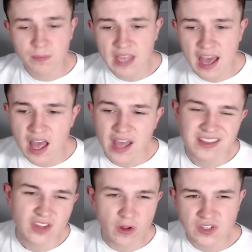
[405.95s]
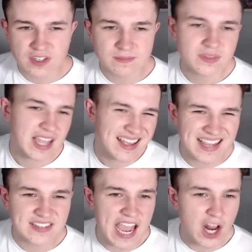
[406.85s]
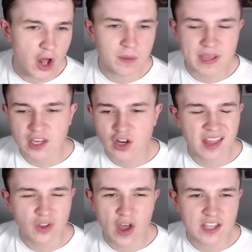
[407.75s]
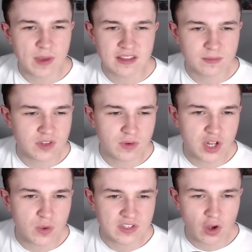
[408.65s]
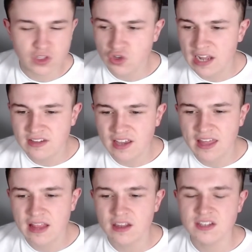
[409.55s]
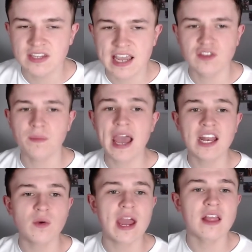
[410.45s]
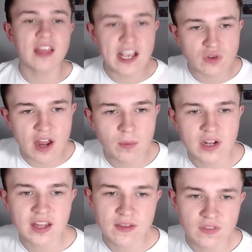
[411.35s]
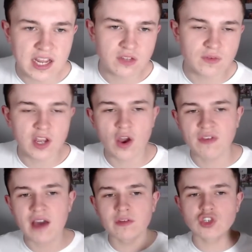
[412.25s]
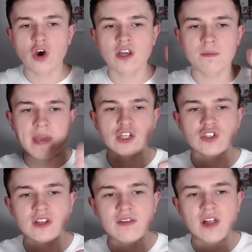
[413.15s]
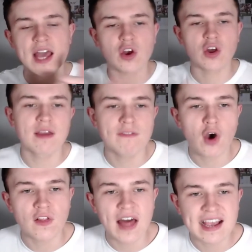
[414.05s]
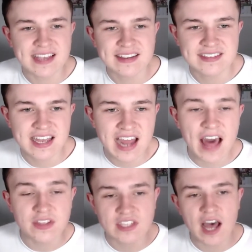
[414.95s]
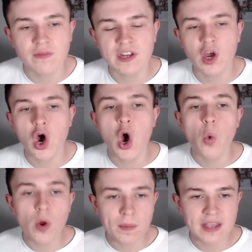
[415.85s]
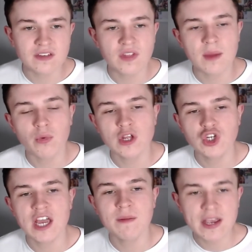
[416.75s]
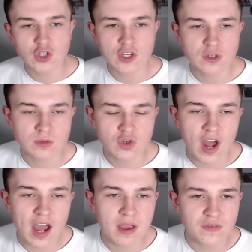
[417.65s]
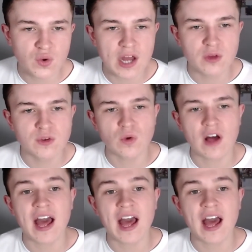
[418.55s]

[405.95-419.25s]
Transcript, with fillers: But yeah, Donaldson, he's getting on a bit, you know. I don't expect him to renew his contract at the end of the season. But anyway, that is where I'm going to leave today's video. If you have enjoyed, make sure to leave a like on it. 40 likes, as I said at the start of the video, would be massively appreciated. Make sure you subscribe if you are new as well.